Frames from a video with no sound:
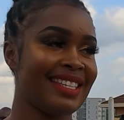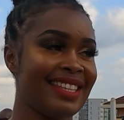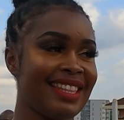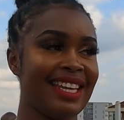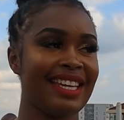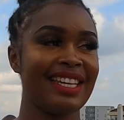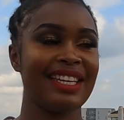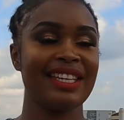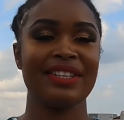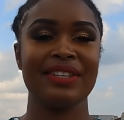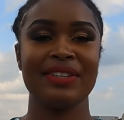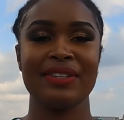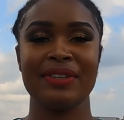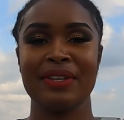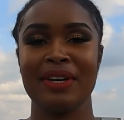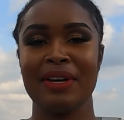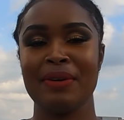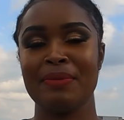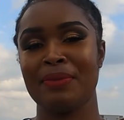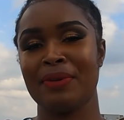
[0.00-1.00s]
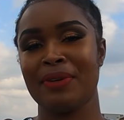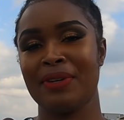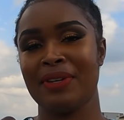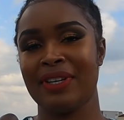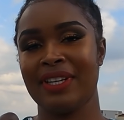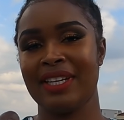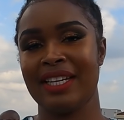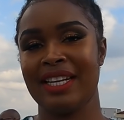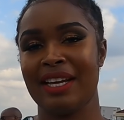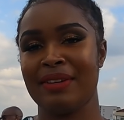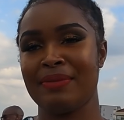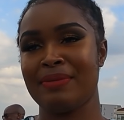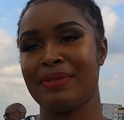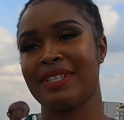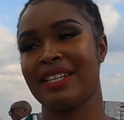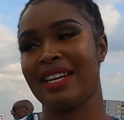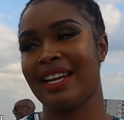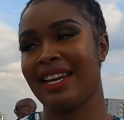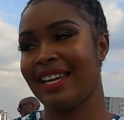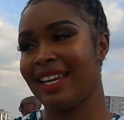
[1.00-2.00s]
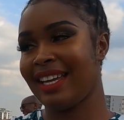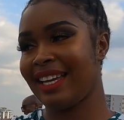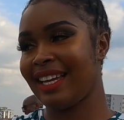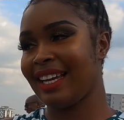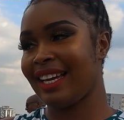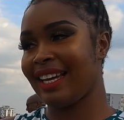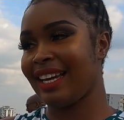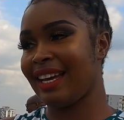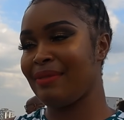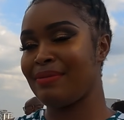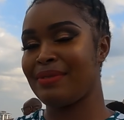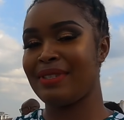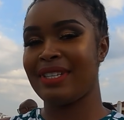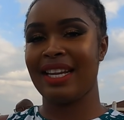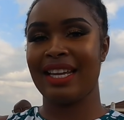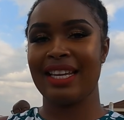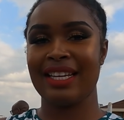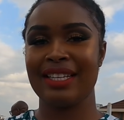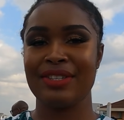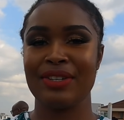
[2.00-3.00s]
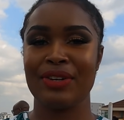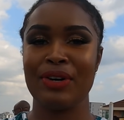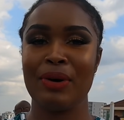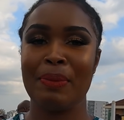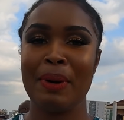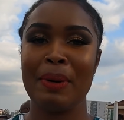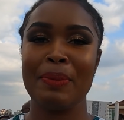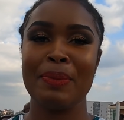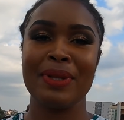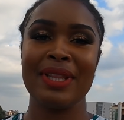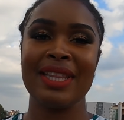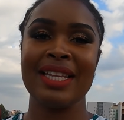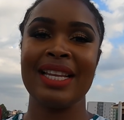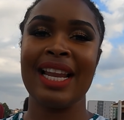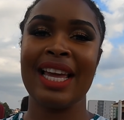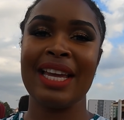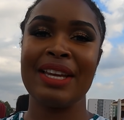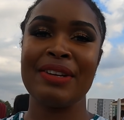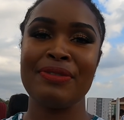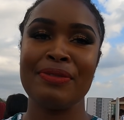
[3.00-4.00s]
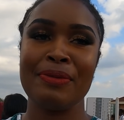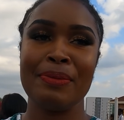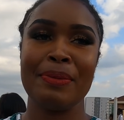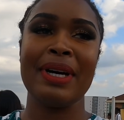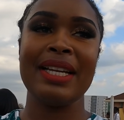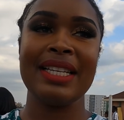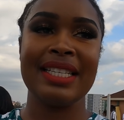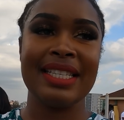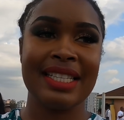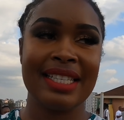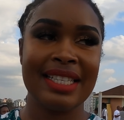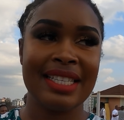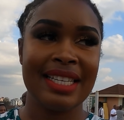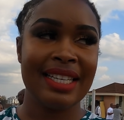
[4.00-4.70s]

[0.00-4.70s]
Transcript: offending them with the questions that you pose to them